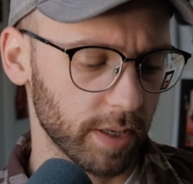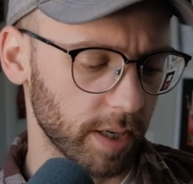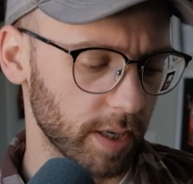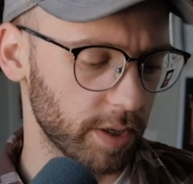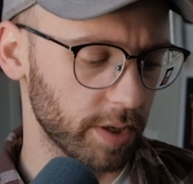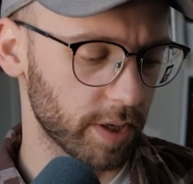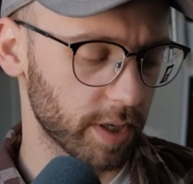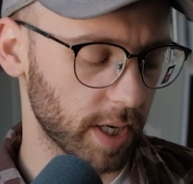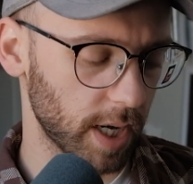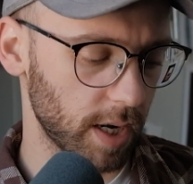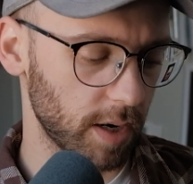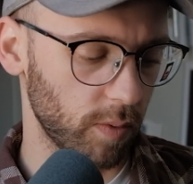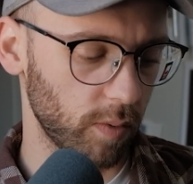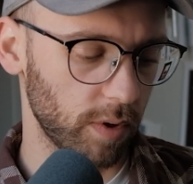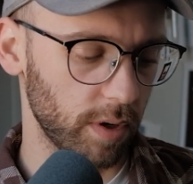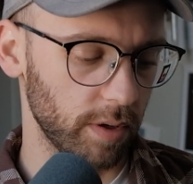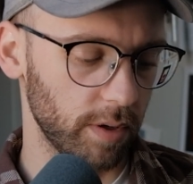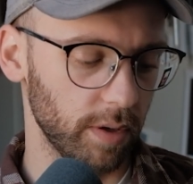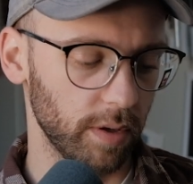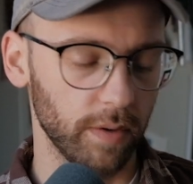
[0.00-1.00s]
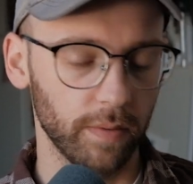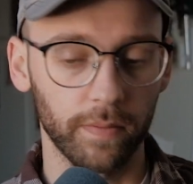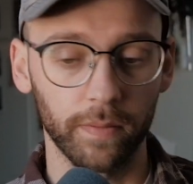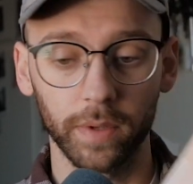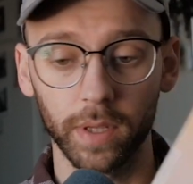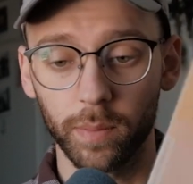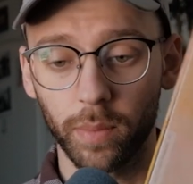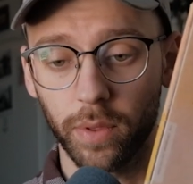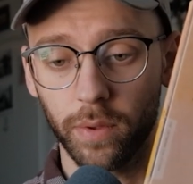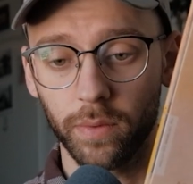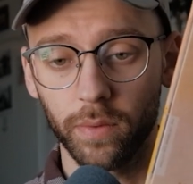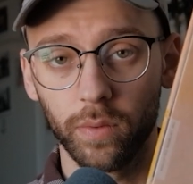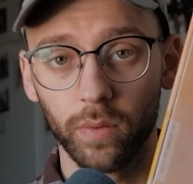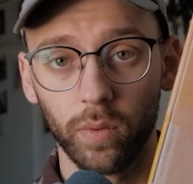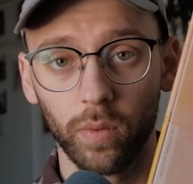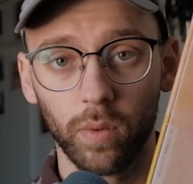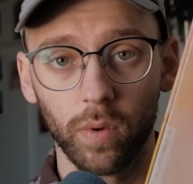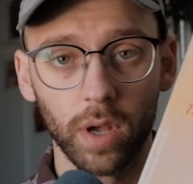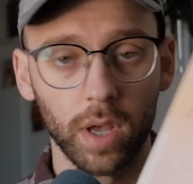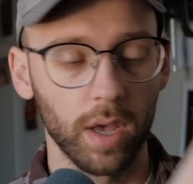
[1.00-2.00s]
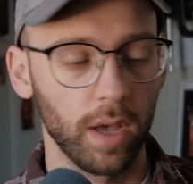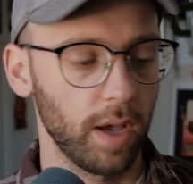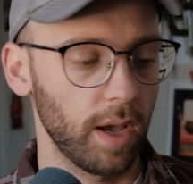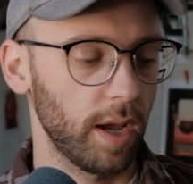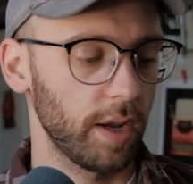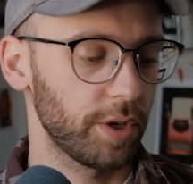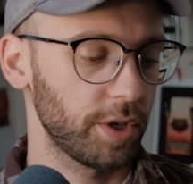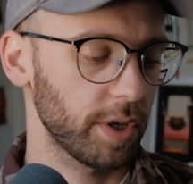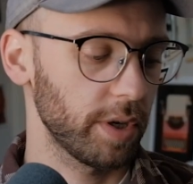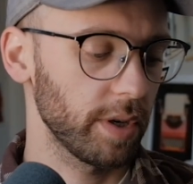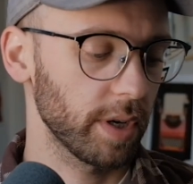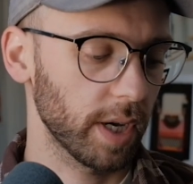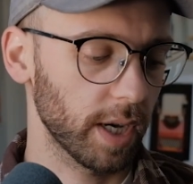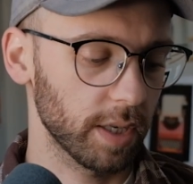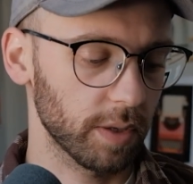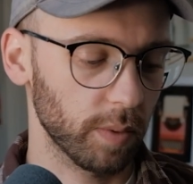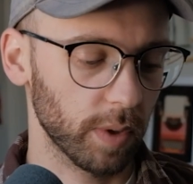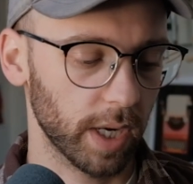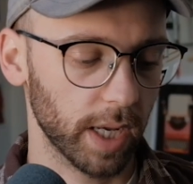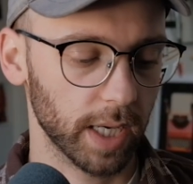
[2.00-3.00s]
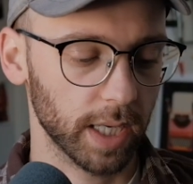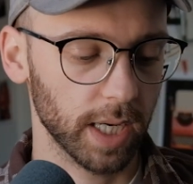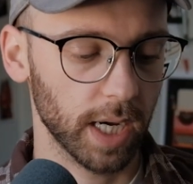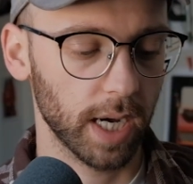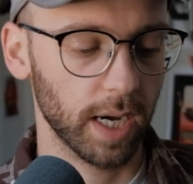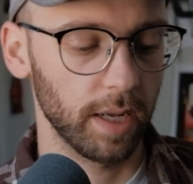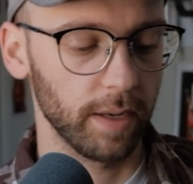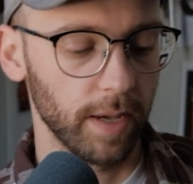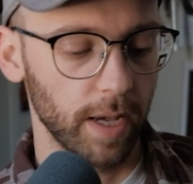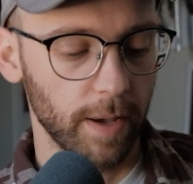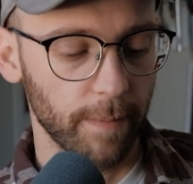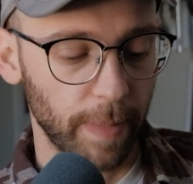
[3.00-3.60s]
I just kind of wanted to flip through and show you guys what I got.